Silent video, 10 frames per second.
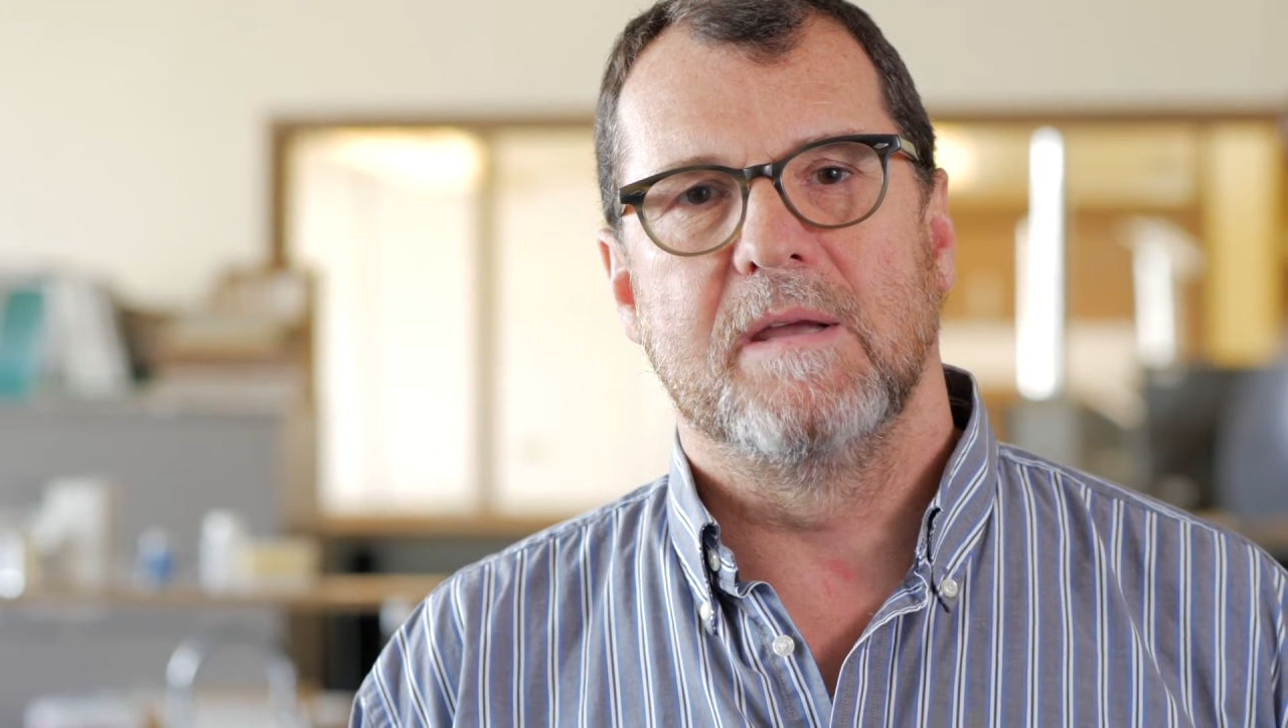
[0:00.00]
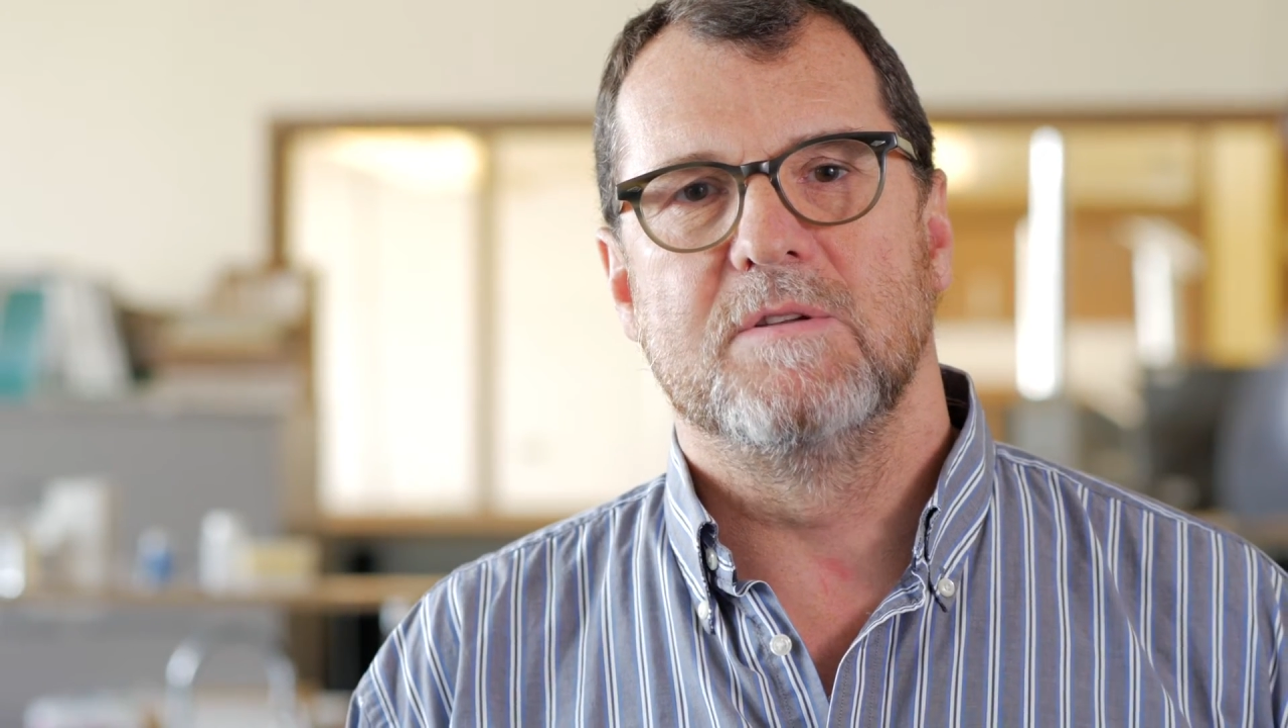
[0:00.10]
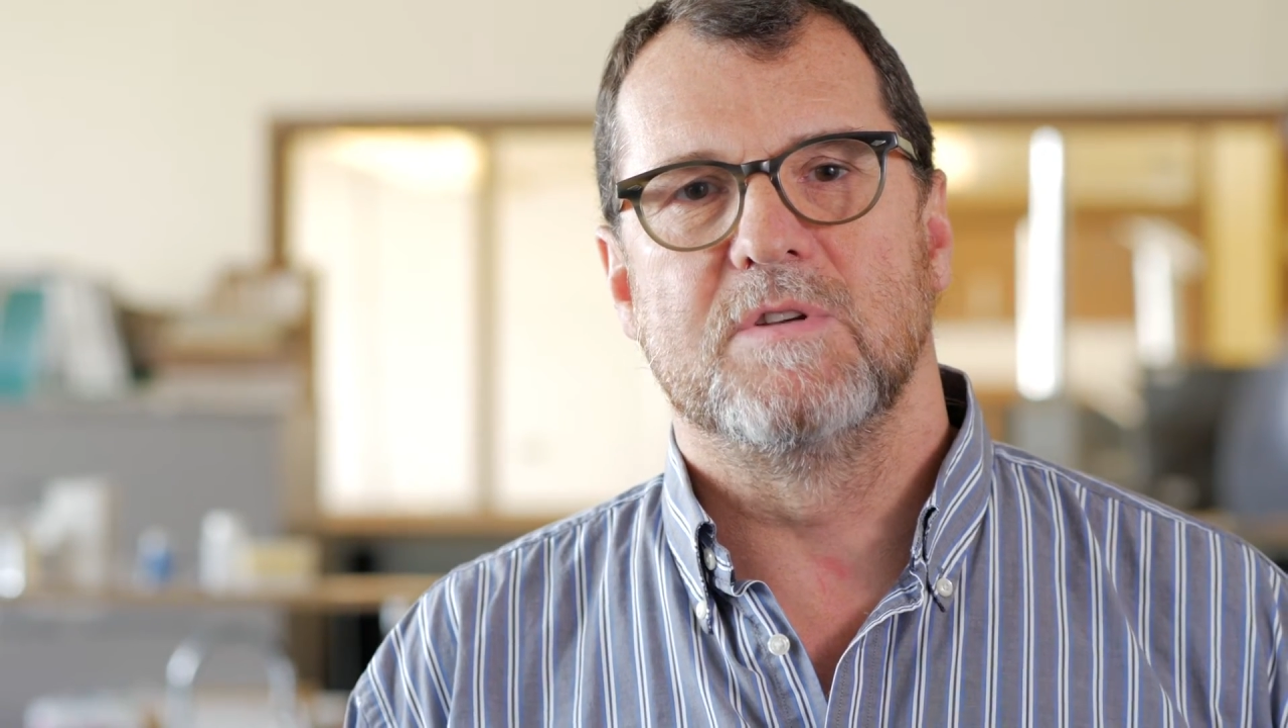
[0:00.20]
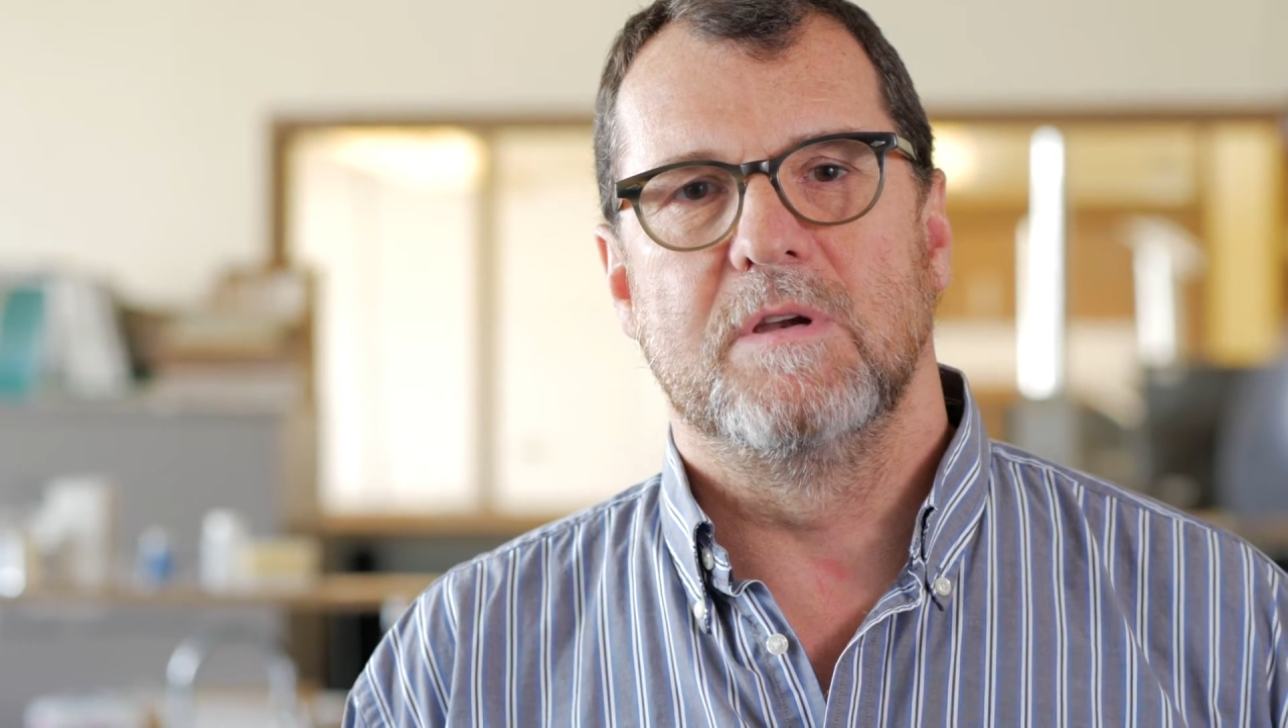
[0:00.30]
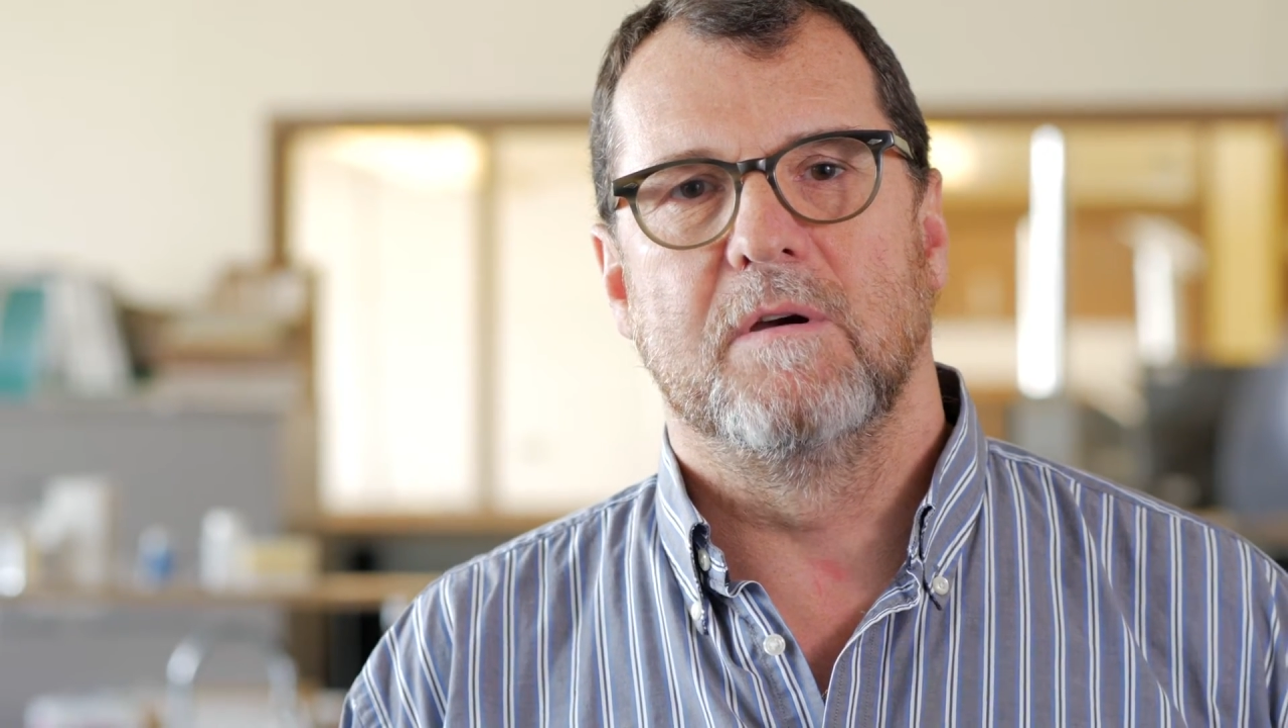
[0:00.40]

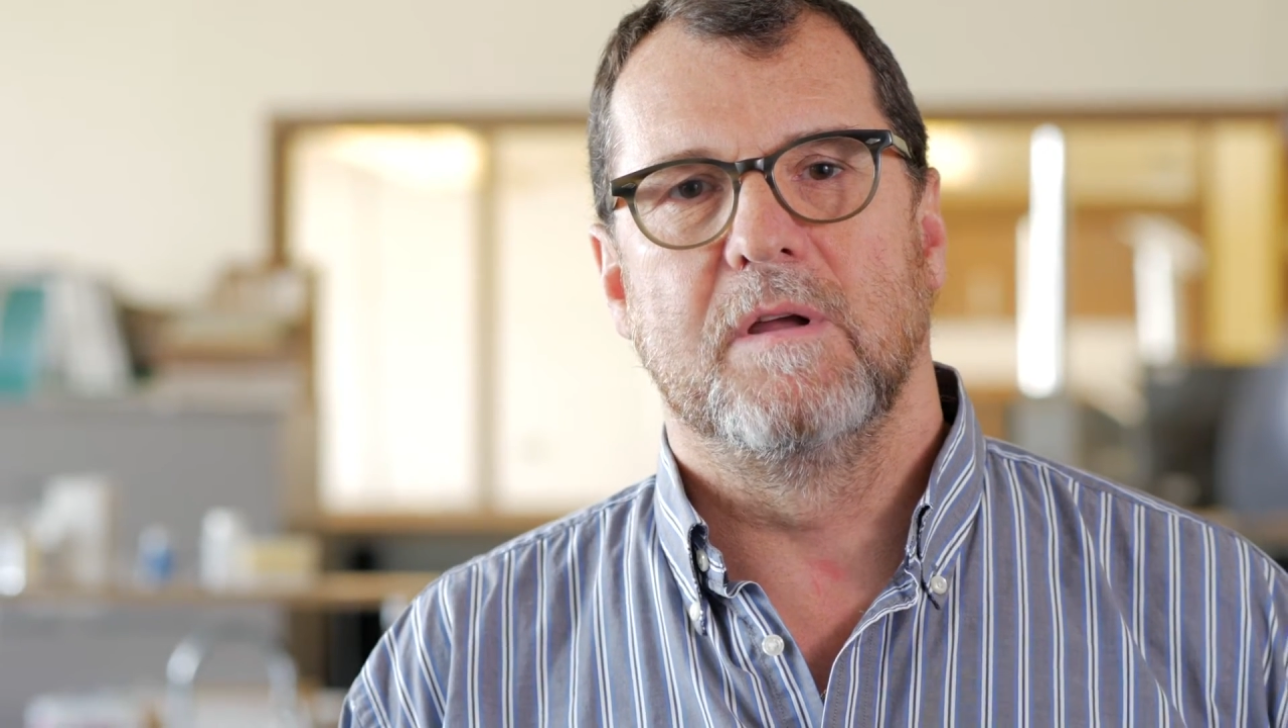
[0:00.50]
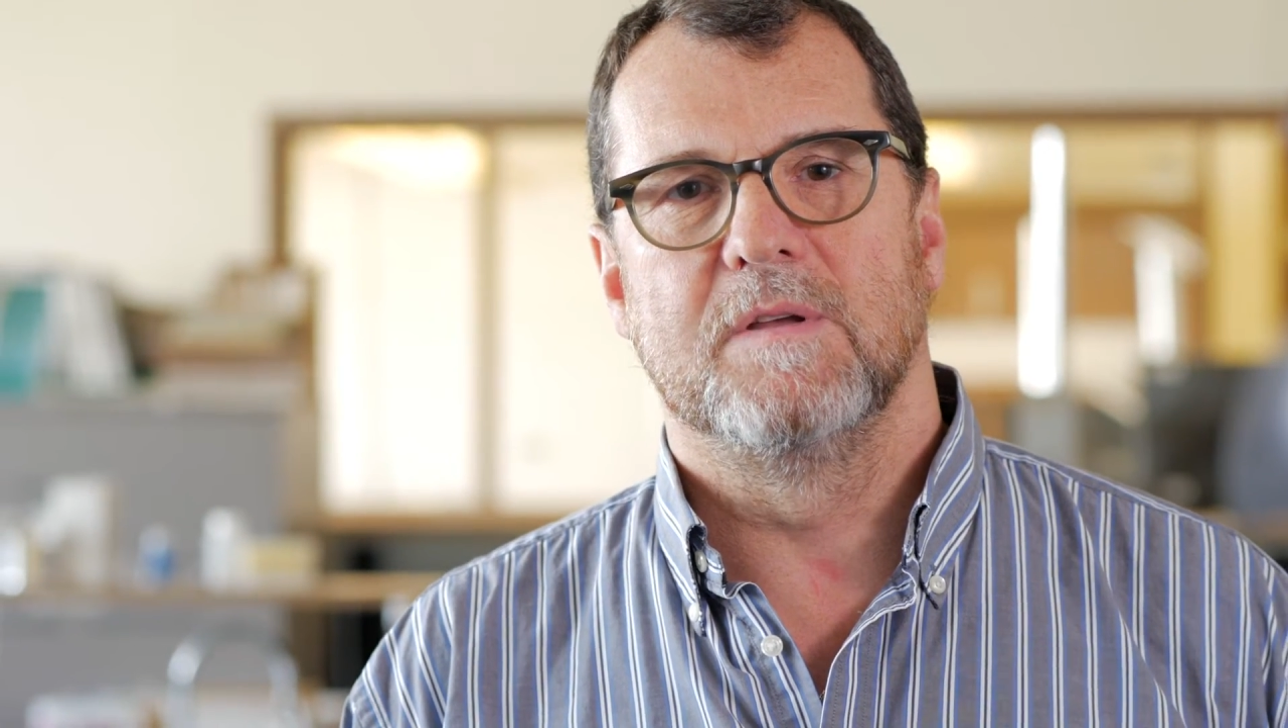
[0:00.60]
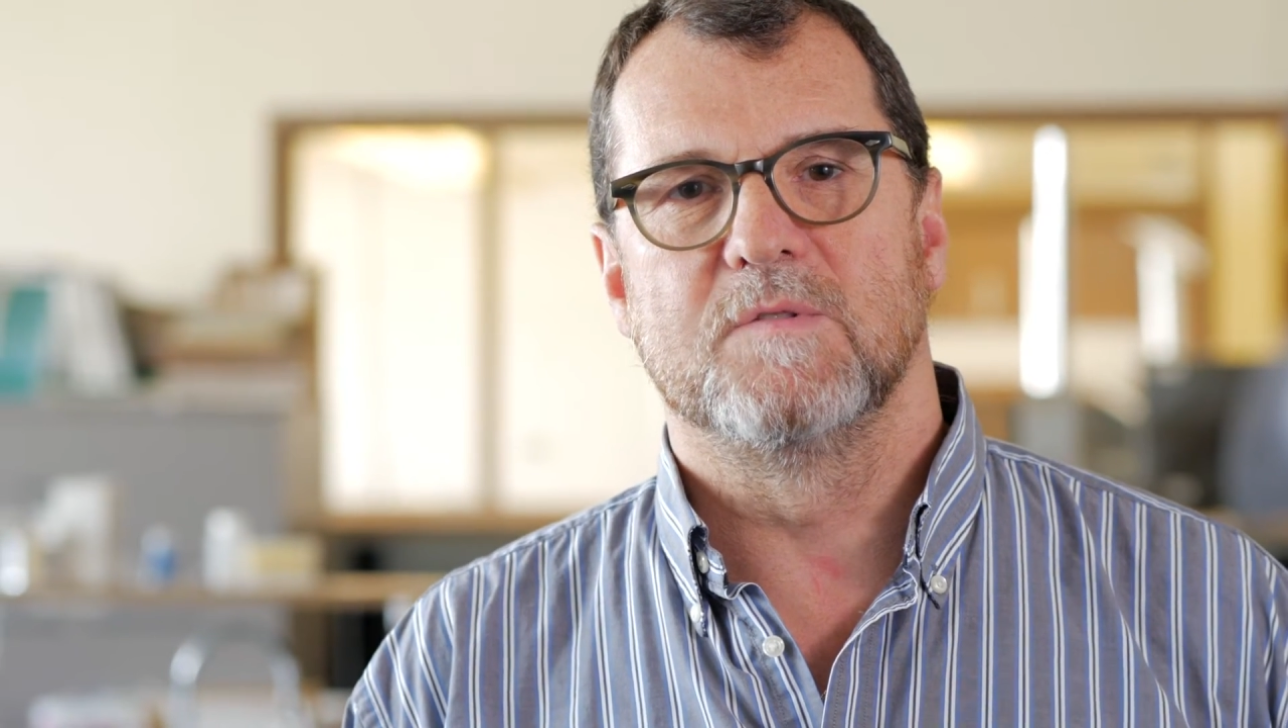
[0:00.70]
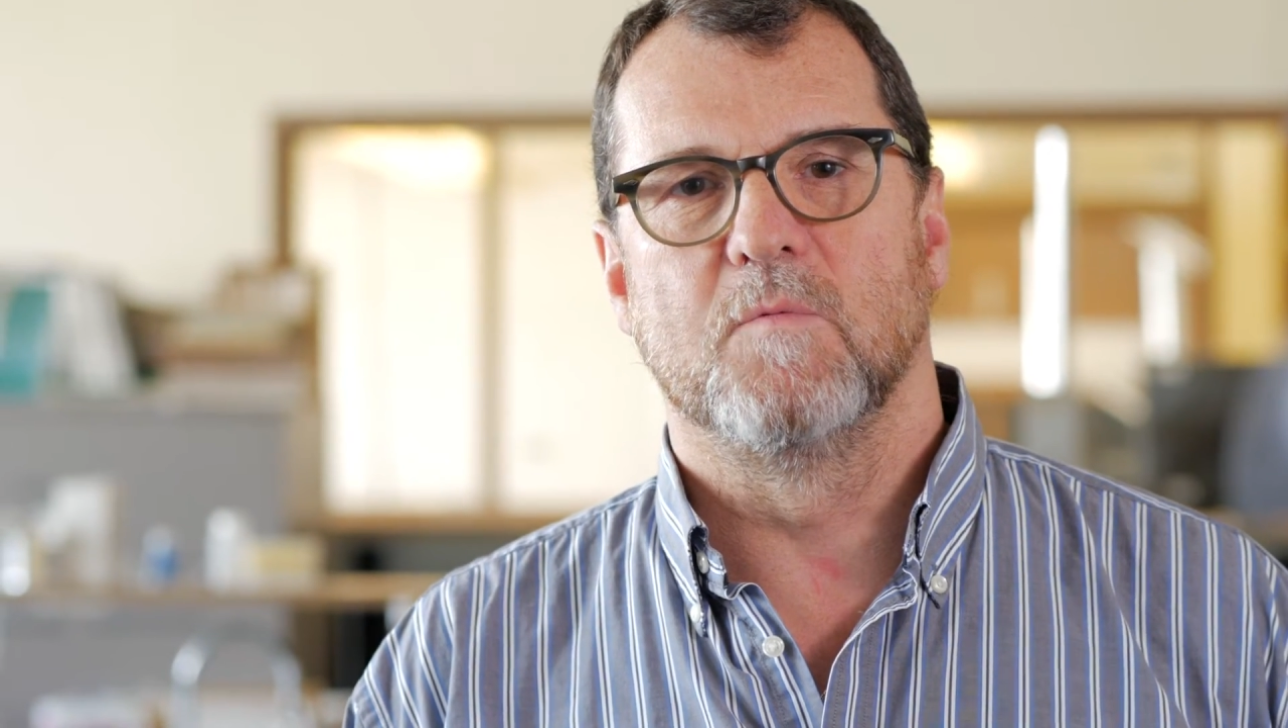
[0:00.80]
engineering is